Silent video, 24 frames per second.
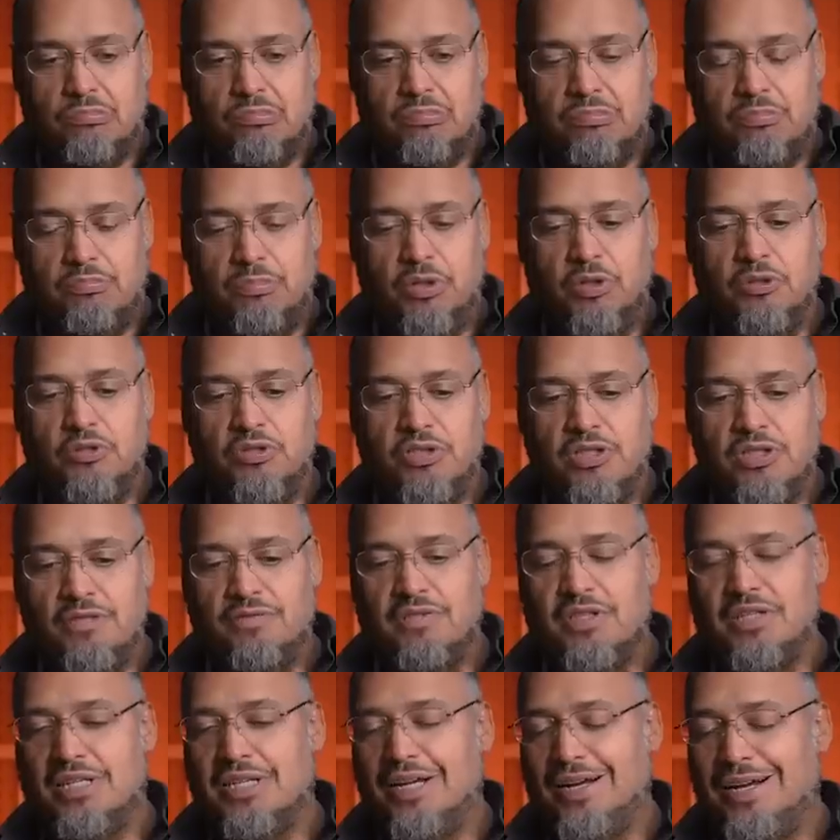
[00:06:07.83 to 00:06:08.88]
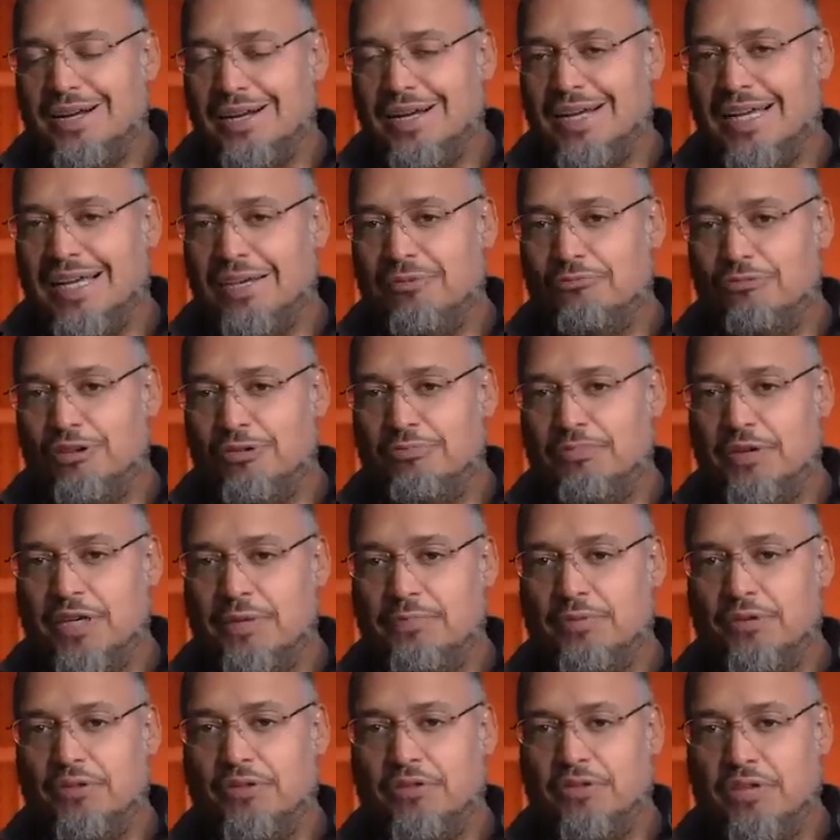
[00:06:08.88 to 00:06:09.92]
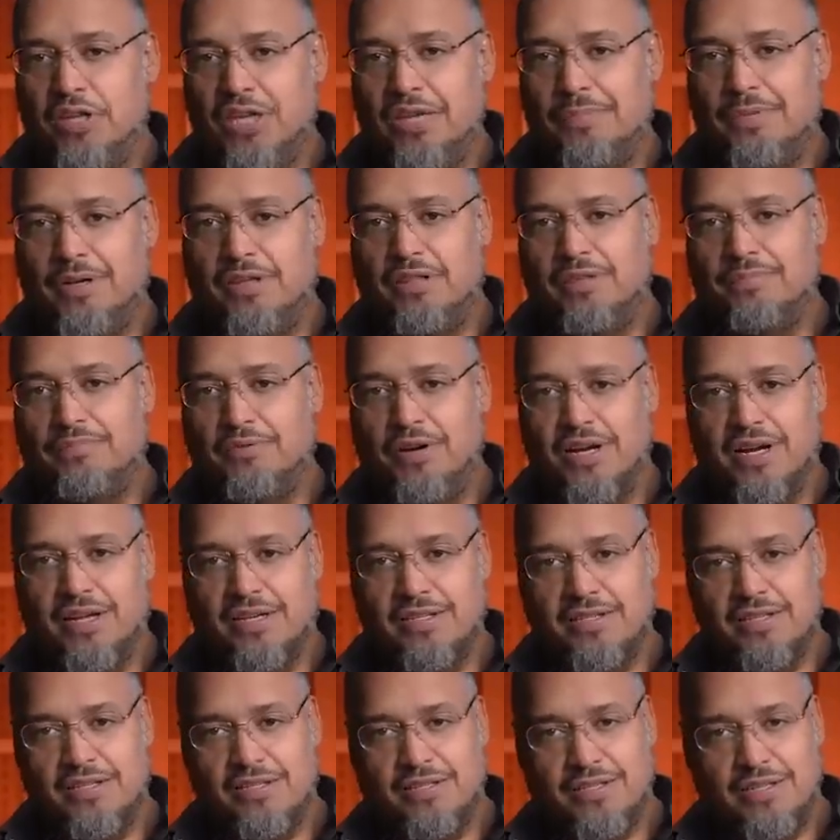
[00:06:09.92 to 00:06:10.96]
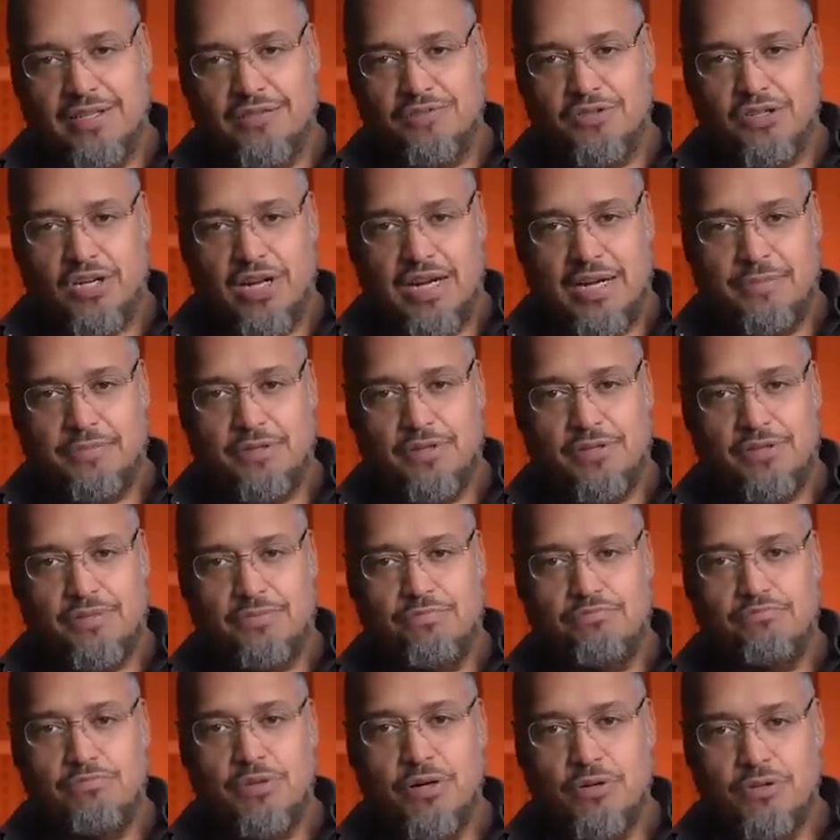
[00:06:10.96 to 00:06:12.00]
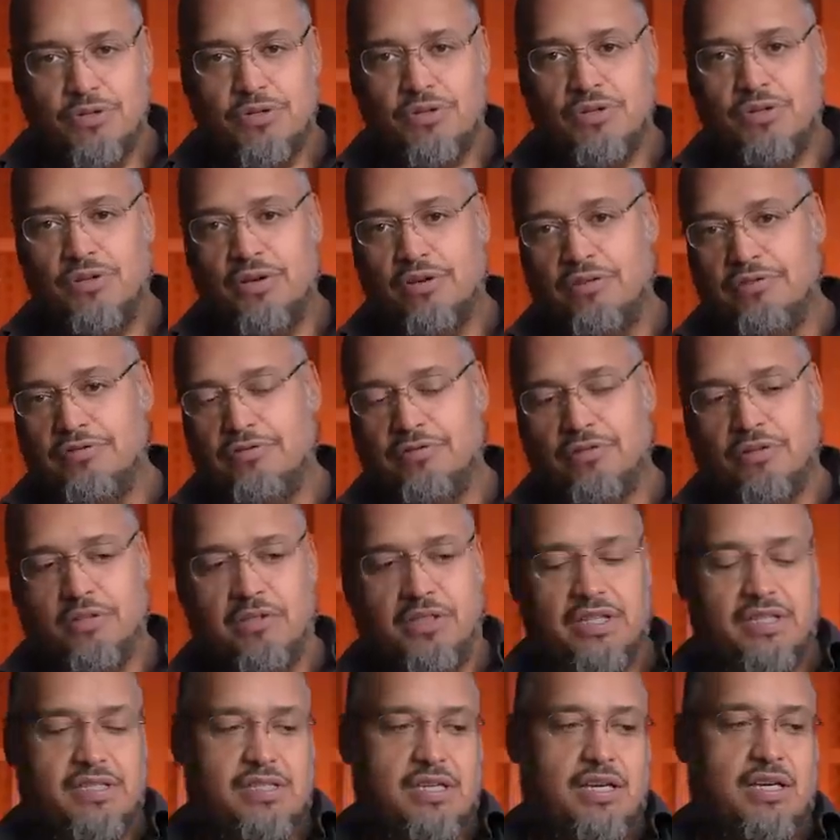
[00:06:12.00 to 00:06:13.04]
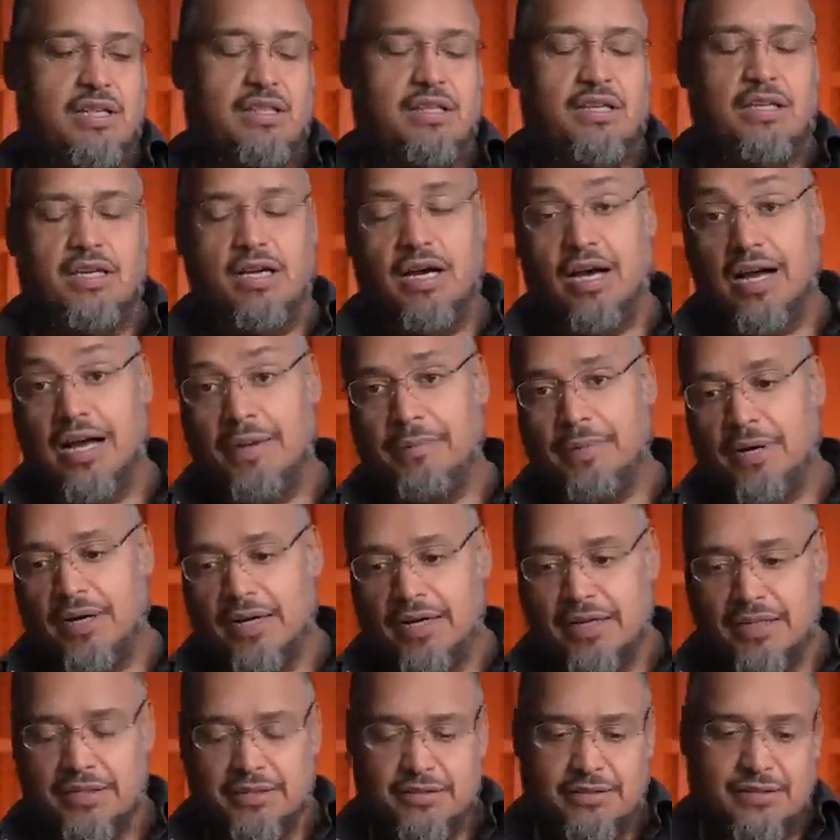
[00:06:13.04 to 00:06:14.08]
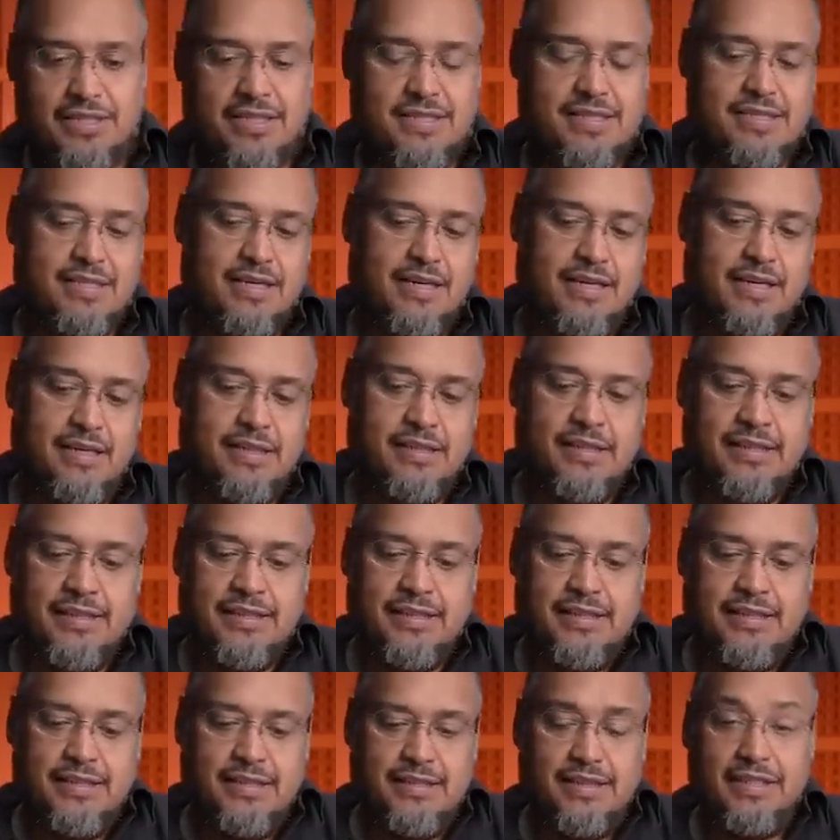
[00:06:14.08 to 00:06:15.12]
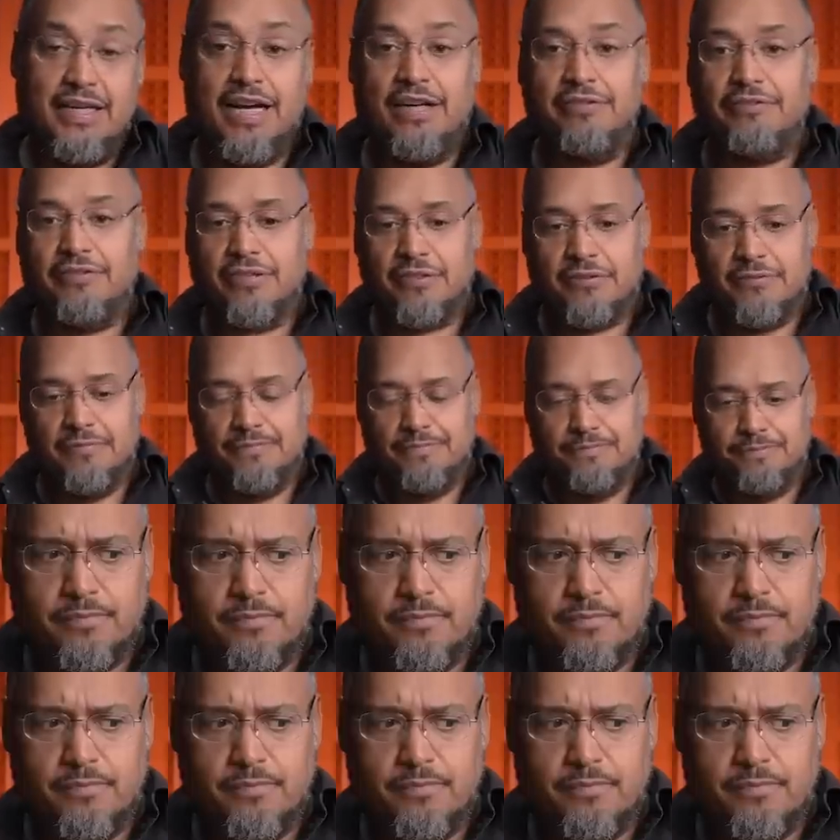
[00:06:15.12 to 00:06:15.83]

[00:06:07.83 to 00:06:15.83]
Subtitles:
most of the time when people think about the products that Steve Jobs is most known for, let's say the iPod and let's say the iPhone,